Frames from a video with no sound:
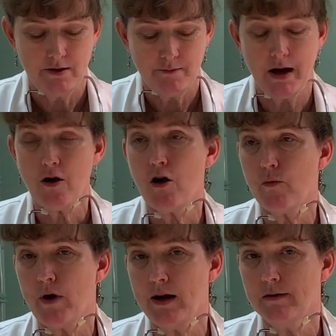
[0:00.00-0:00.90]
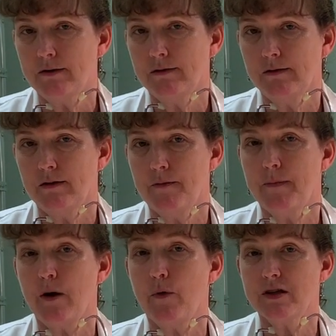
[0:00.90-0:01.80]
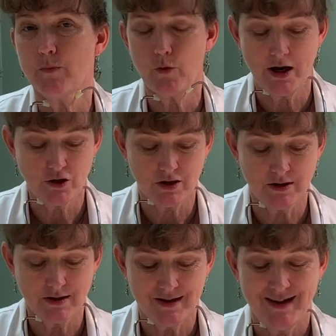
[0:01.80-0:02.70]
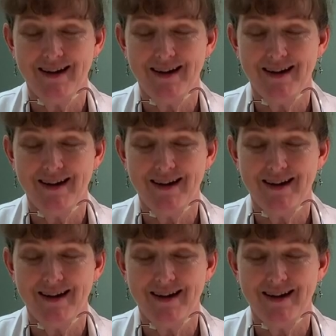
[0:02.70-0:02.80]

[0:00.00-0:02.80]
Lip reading: my heart rate, my respirations.